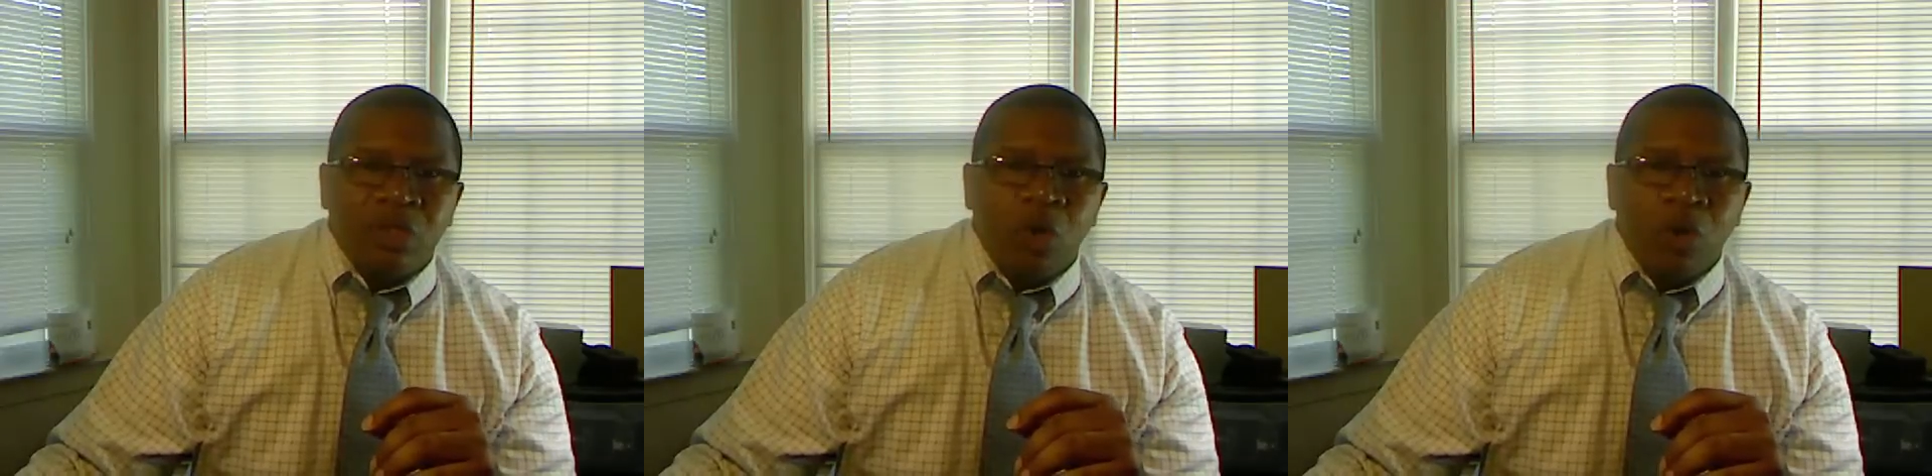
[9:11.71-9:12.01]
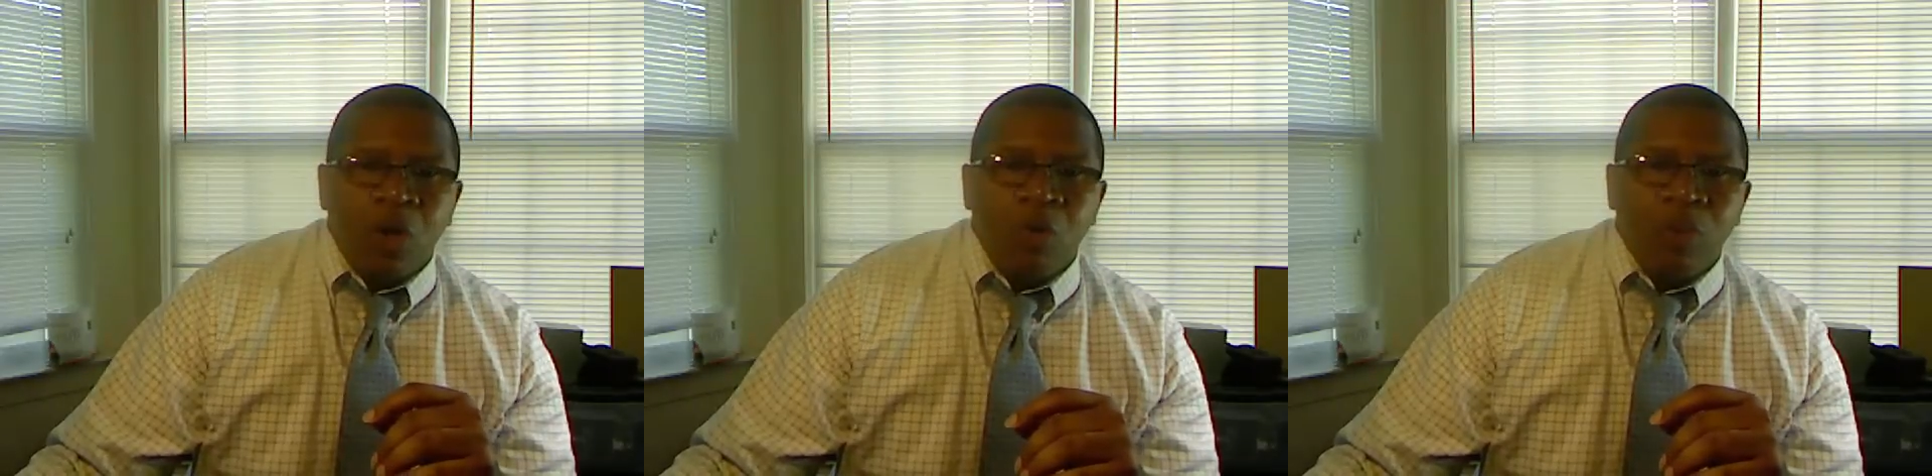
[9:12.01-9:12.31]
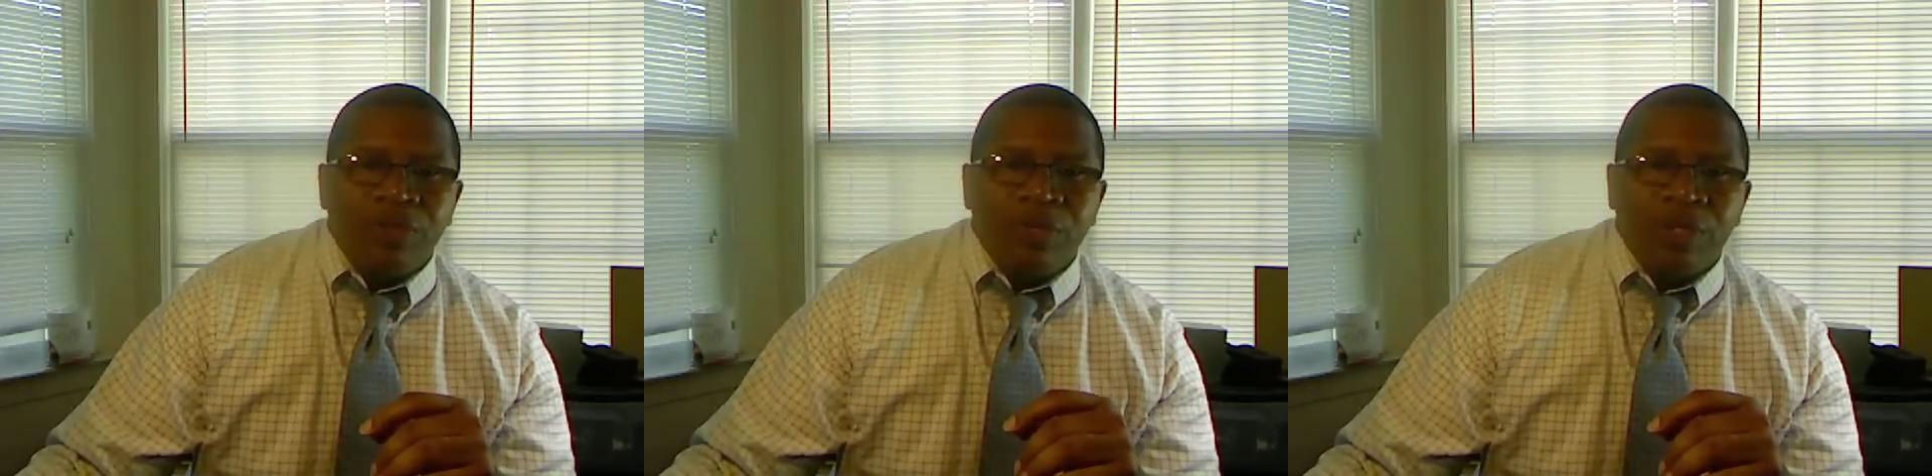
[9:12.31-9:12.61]
go along
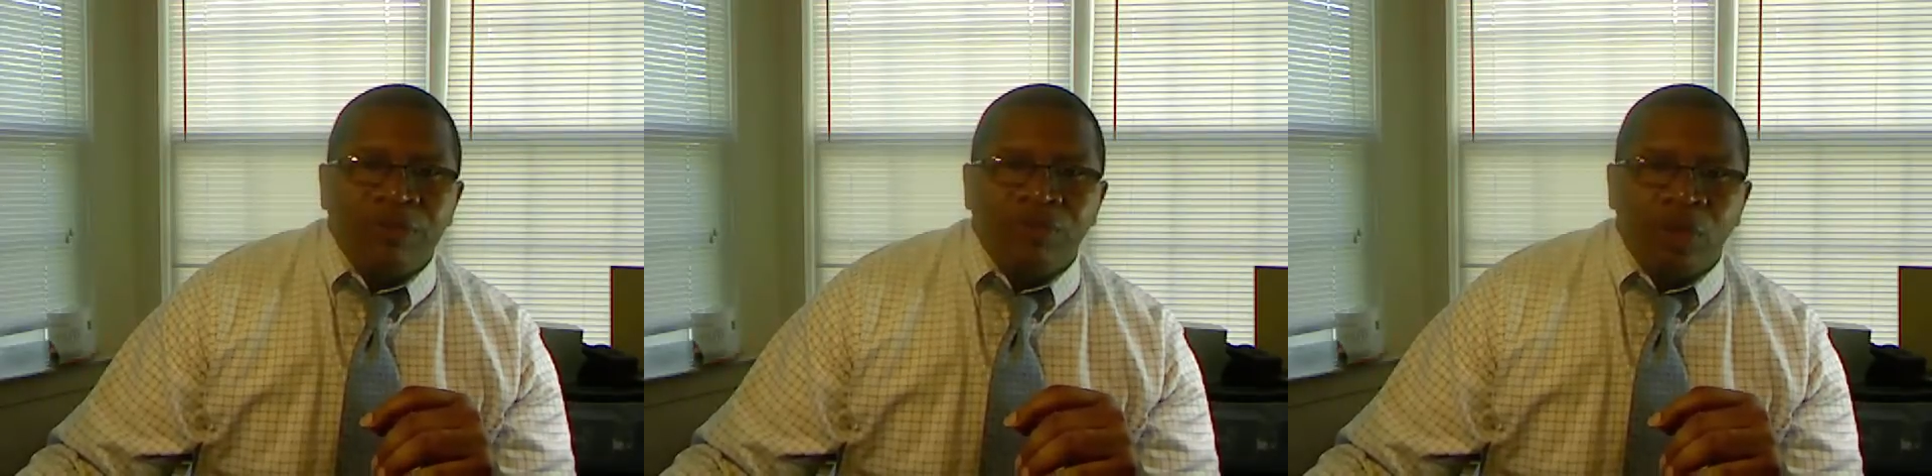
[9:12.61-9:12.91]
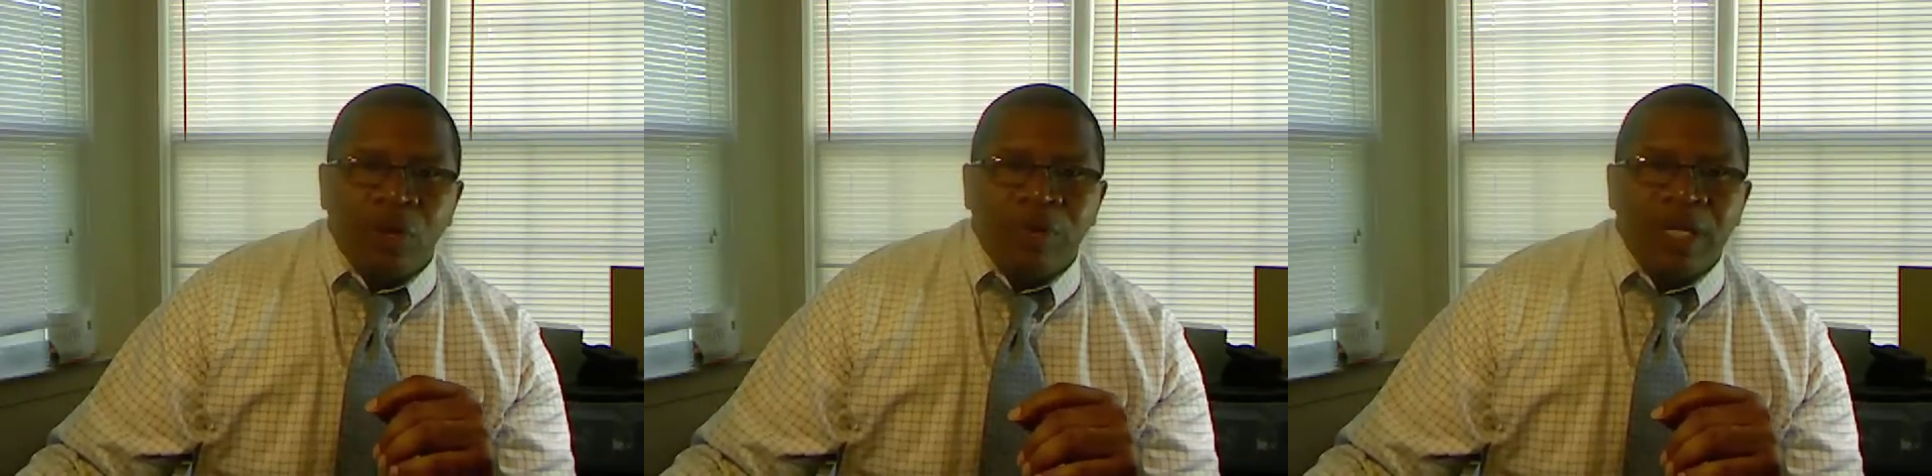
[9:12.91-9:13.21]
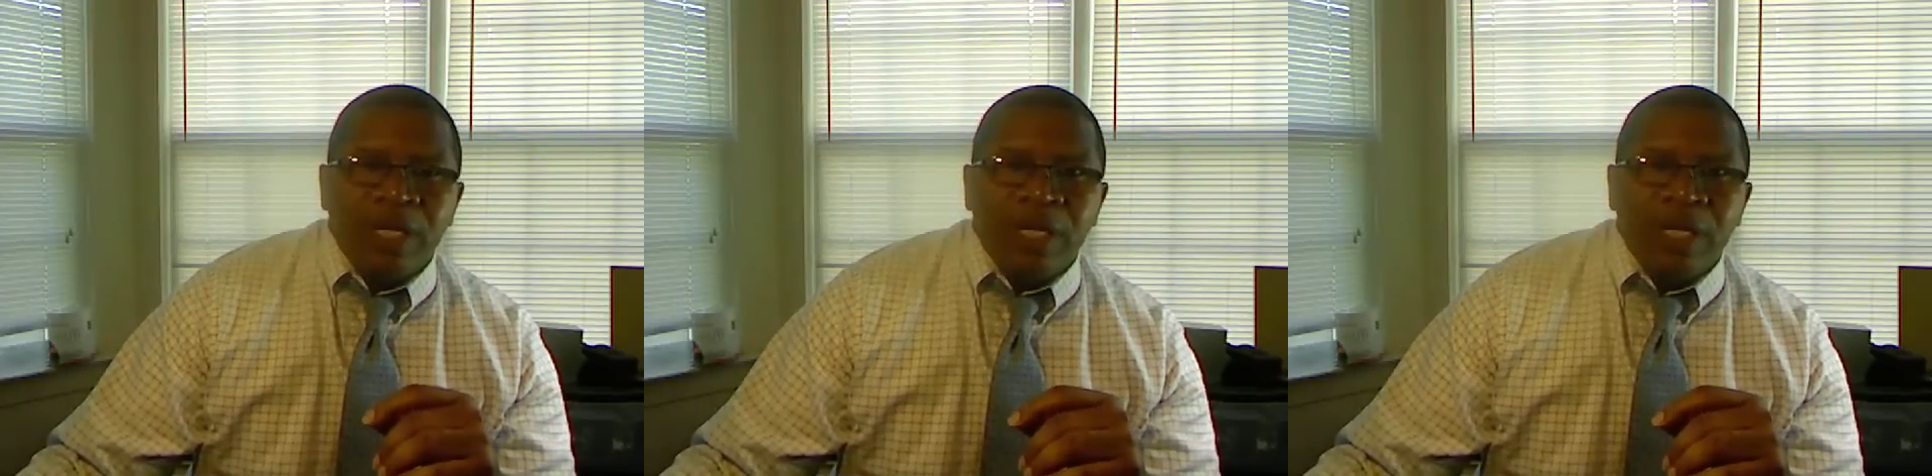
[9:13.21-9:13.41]
with it if you hurry.